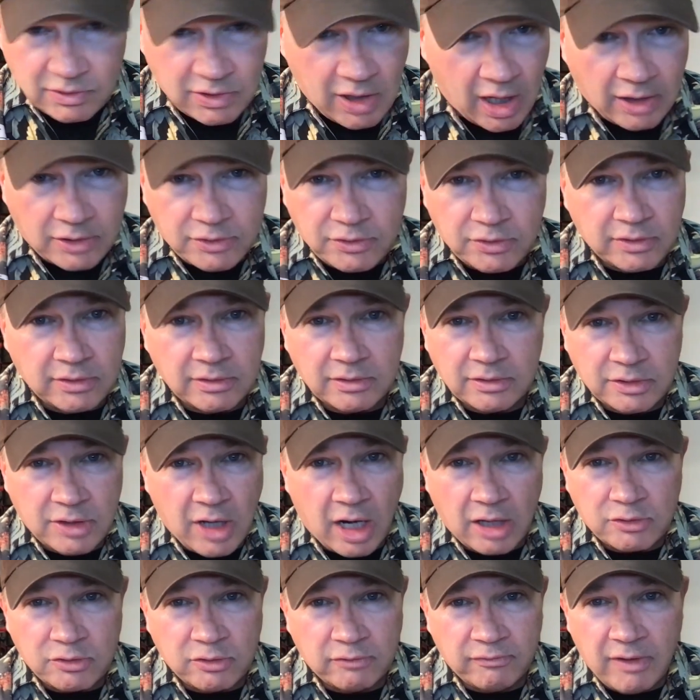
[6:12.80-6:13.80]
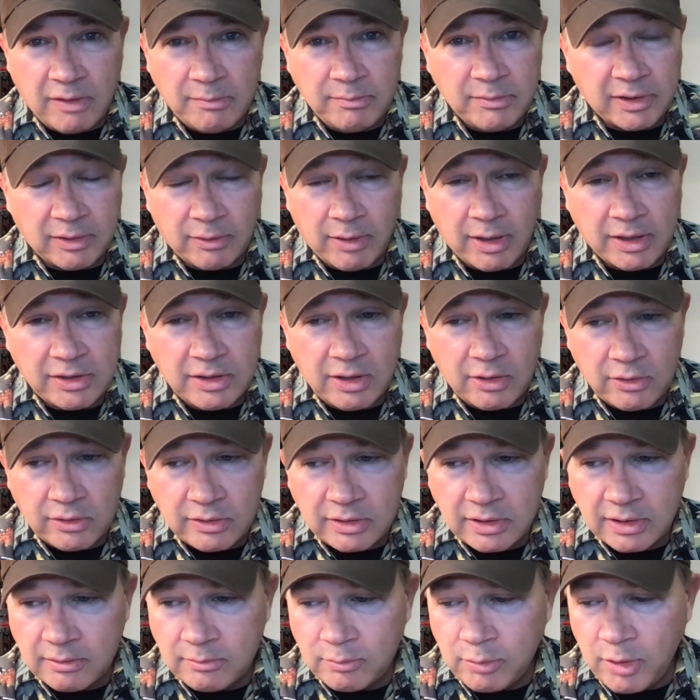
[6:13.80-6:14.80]
doctrine doctrine of humbling right
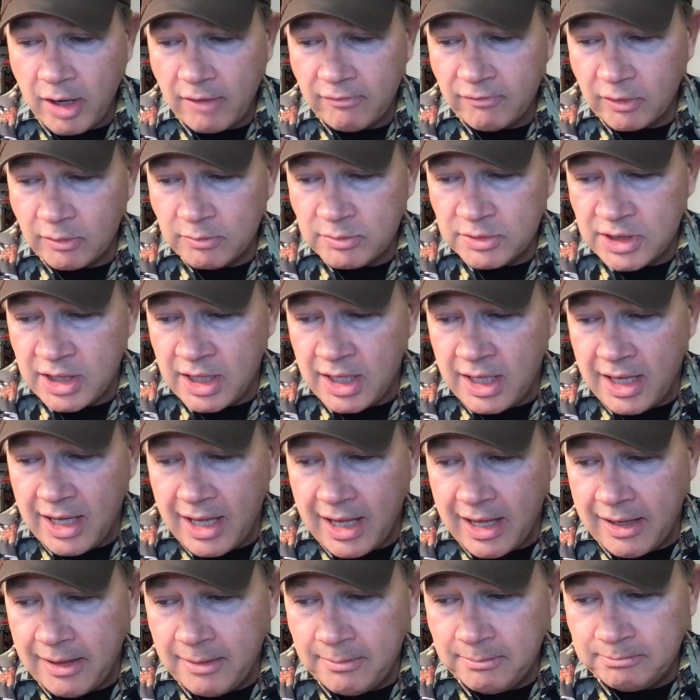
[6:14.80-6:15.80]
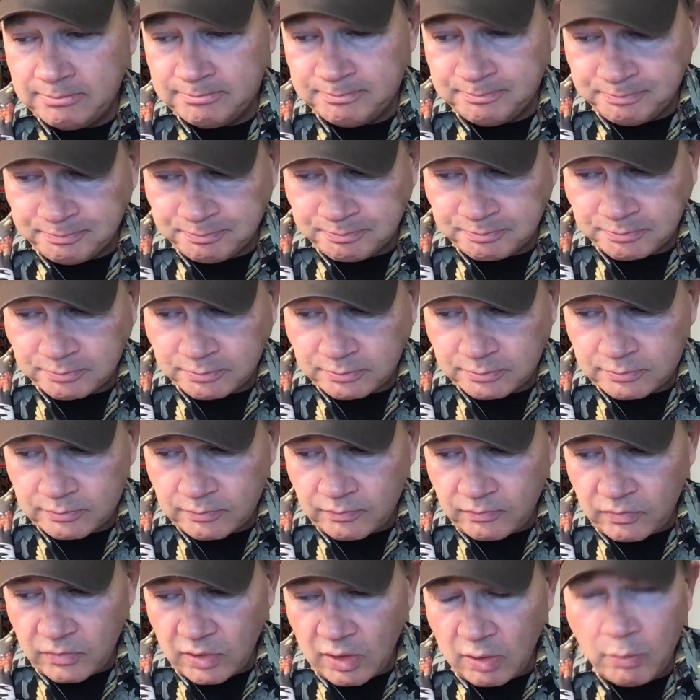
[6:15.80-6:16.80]
there in proverbs um
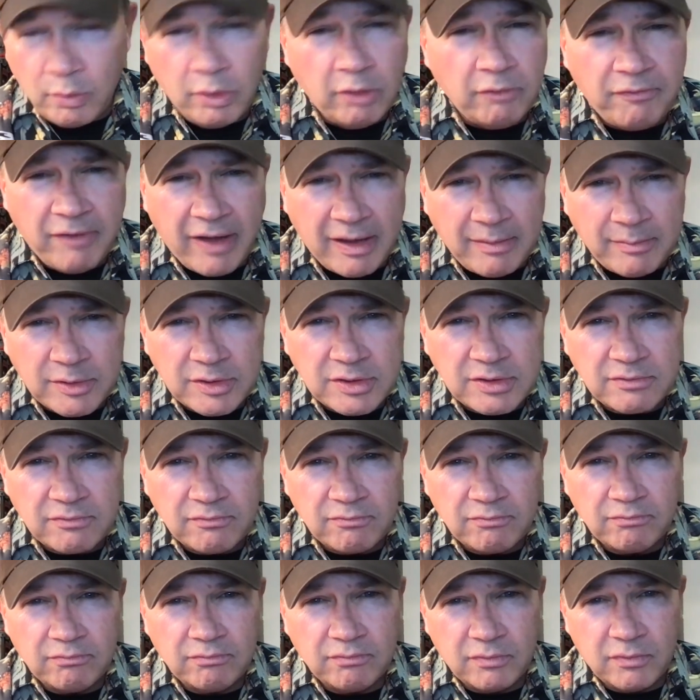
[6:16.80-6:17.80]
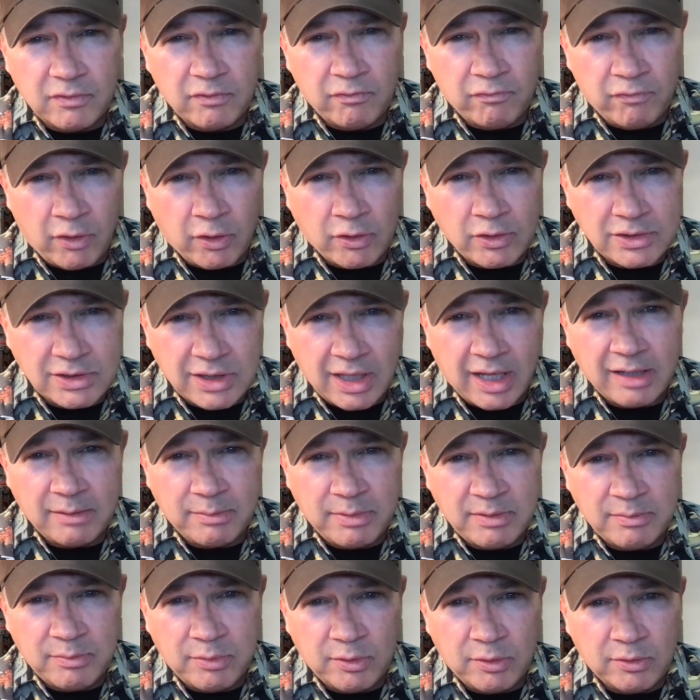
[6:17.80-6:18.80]
real famous verse a lot
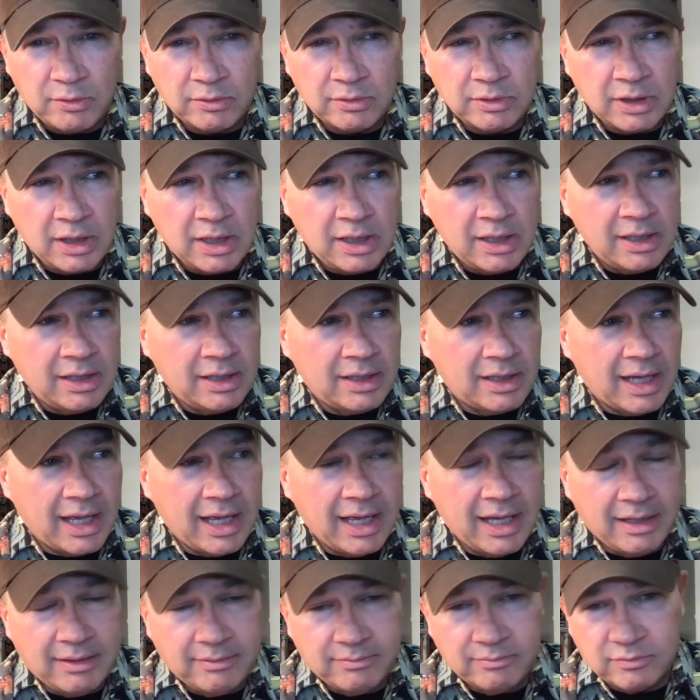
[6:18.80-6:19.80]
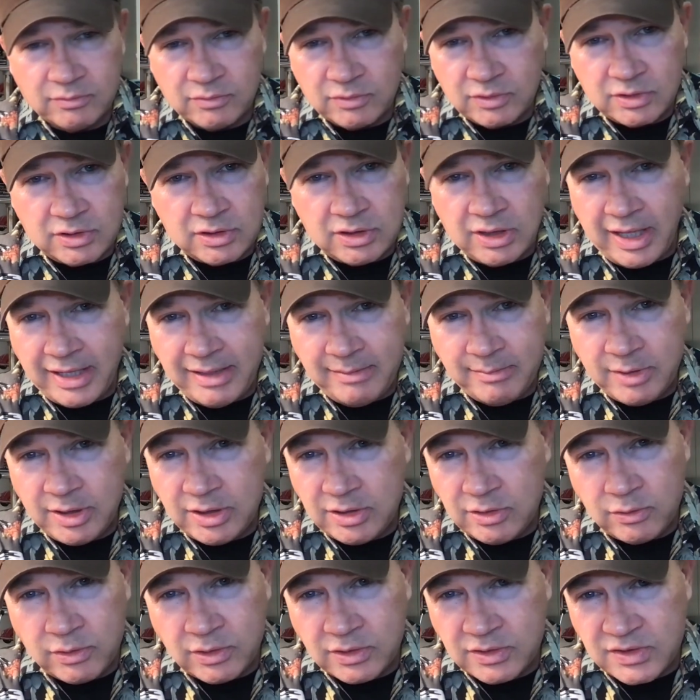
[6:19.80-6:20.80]
of people um, claim
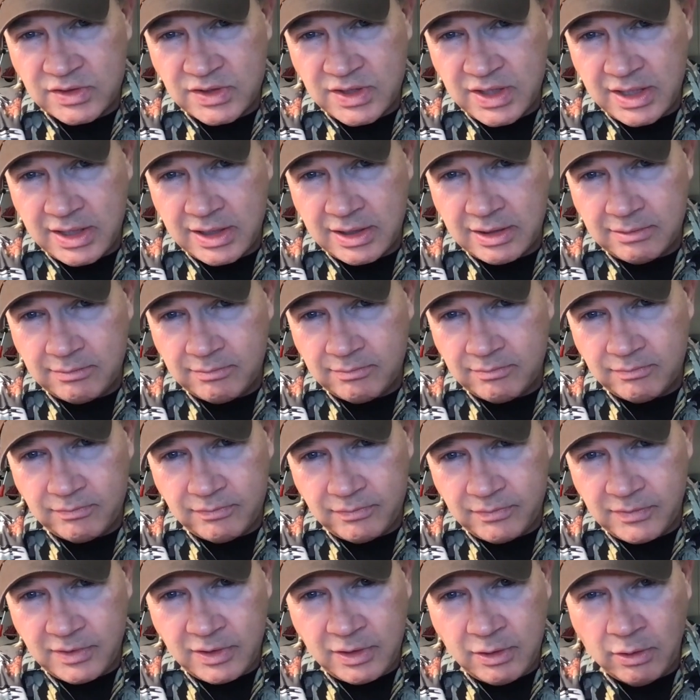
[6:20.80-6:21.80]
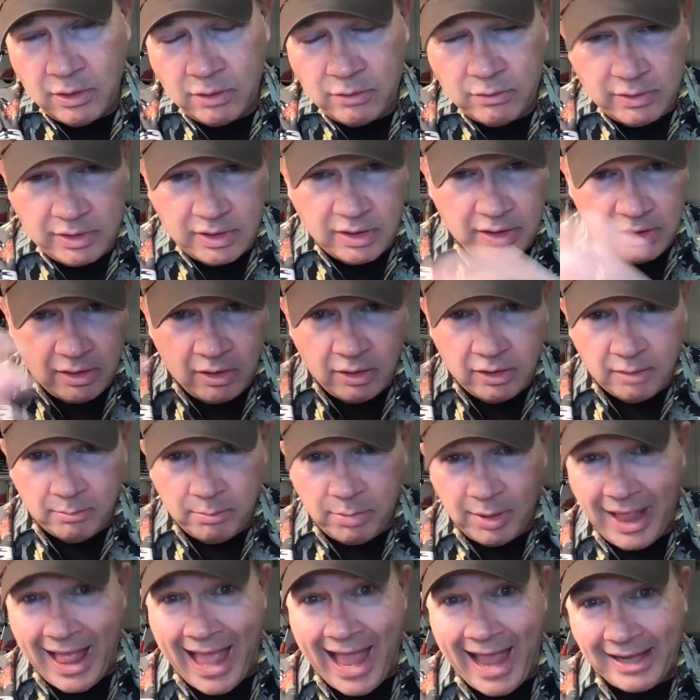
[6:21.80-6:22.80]
it you can see it you know on a
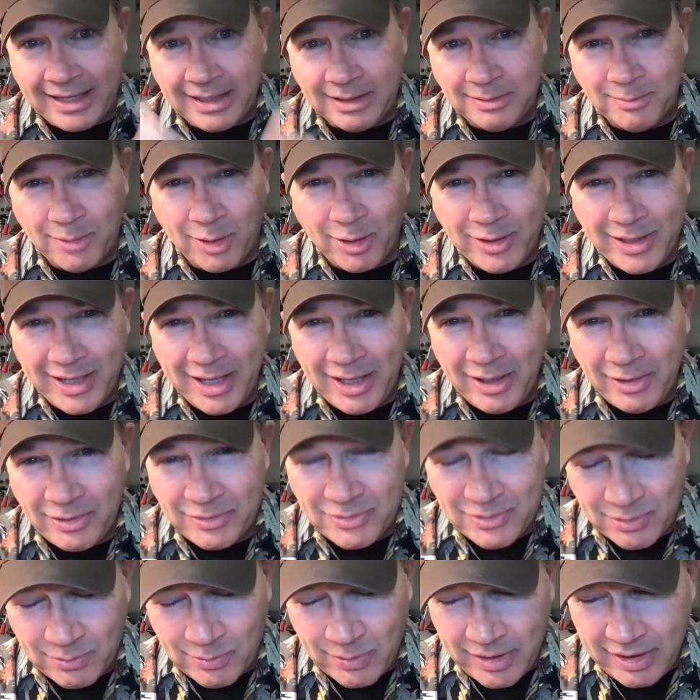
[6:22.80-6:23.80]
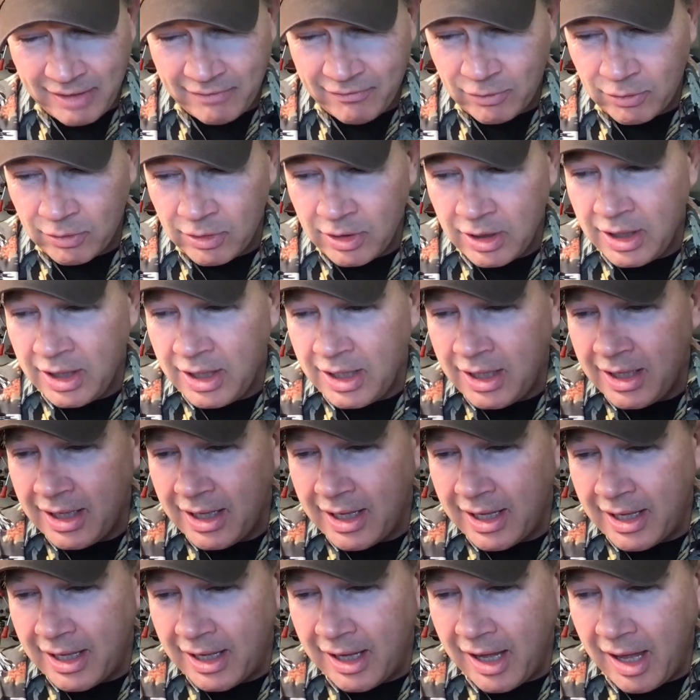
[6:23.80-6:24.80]
plaque in Mardel's or whatever
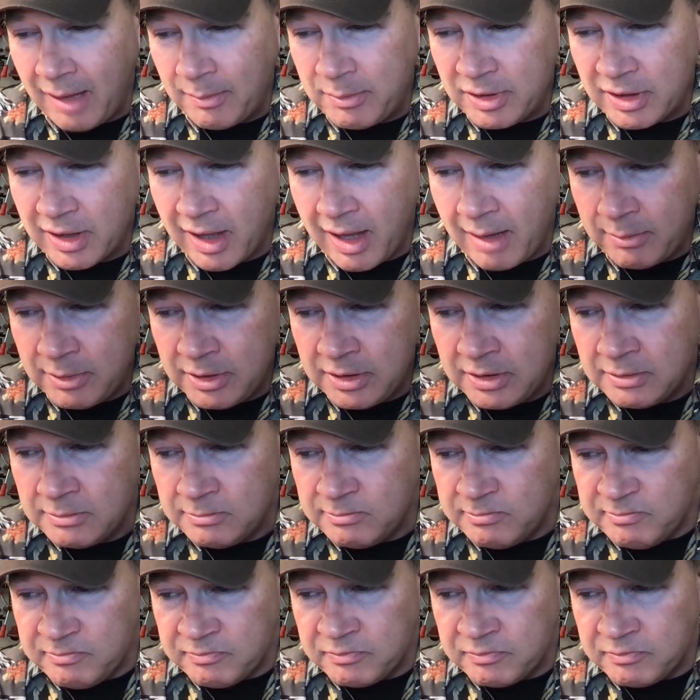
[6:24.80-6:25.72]
uh, hobby lobby